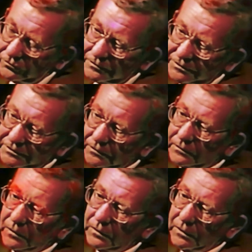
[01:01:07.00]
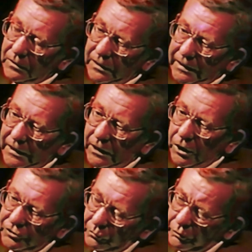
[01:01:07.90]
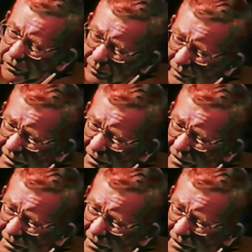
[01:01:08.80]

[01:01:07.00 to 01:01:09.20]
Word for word: other students? Are you